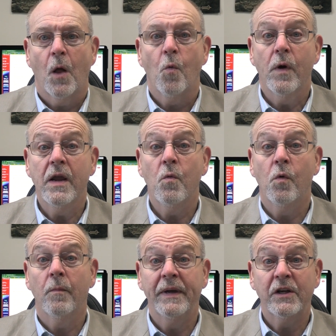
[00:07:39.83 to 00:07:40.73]
we
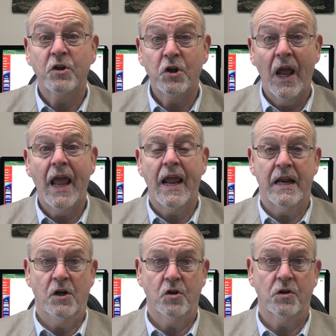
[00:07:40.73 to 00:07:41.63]
will be
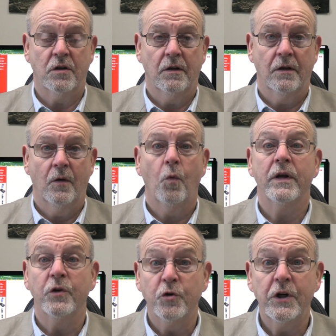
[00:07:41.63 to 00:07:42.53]
changed
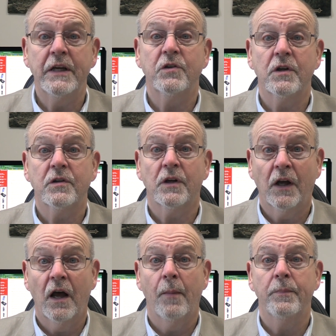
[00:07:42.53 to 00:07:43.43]
when Jesus
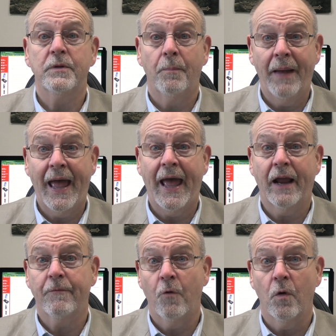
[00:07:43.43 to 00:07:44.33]
comes
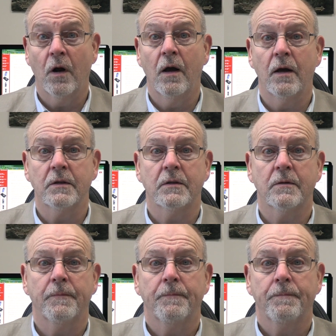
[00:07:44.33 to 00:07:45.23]
back for
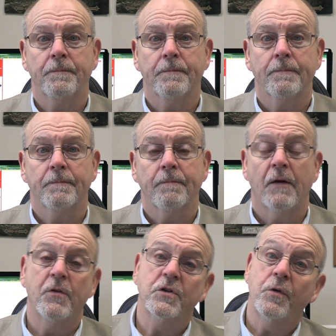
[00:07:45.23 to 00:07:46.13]
us.
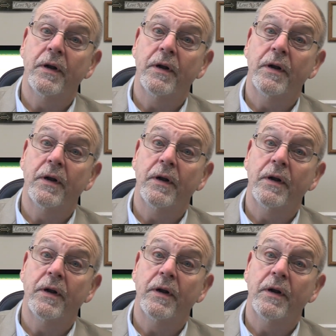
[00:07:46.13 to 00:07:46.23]
1